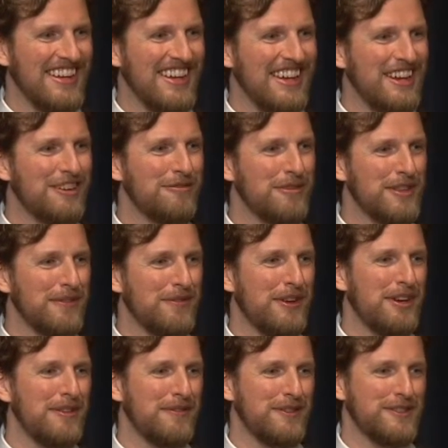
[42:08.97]
You know, when the
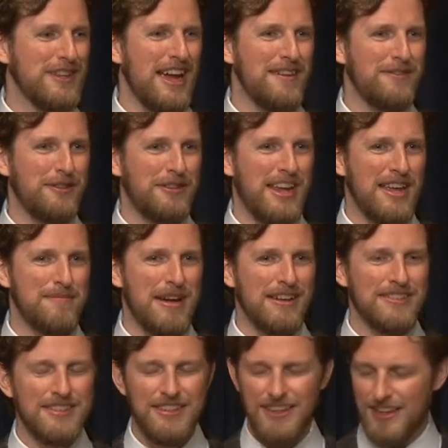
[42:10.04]
very first iPhone came
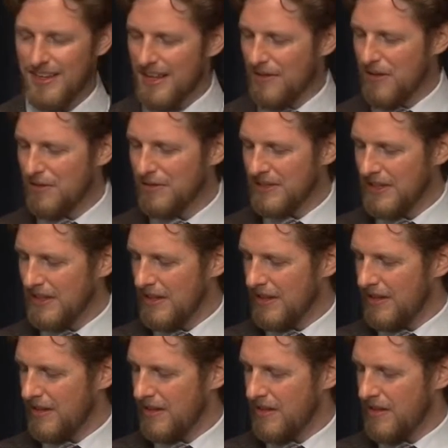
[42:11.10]
out, have you ever seen
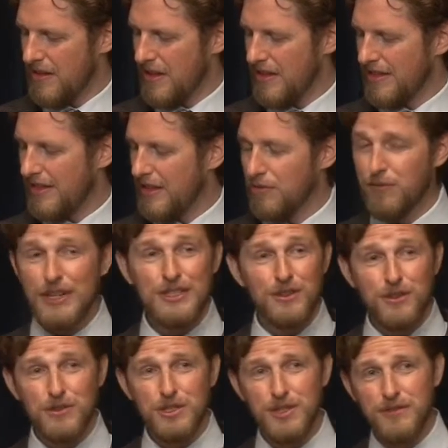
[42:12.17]
the, the
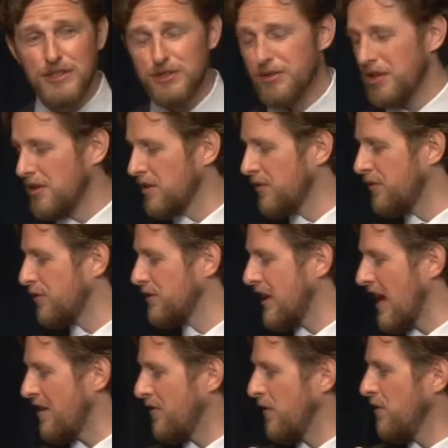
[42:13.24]
resolution of the screen on the first
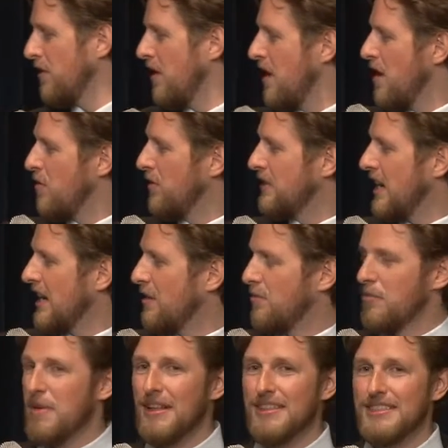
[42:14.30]
iPhone would take up
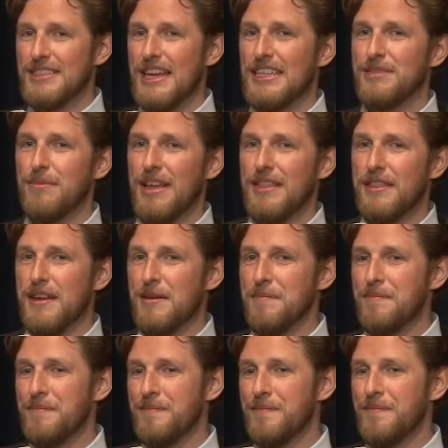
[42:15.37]
about the size of my
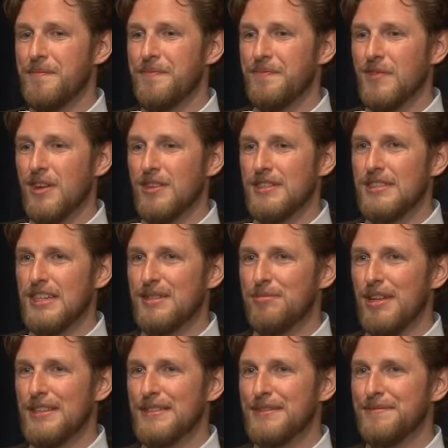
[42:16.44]
thumb. On the six
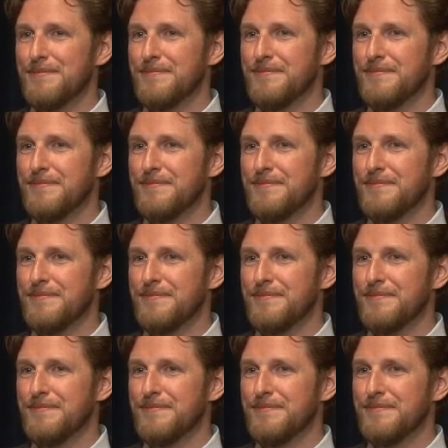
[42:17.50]
plus.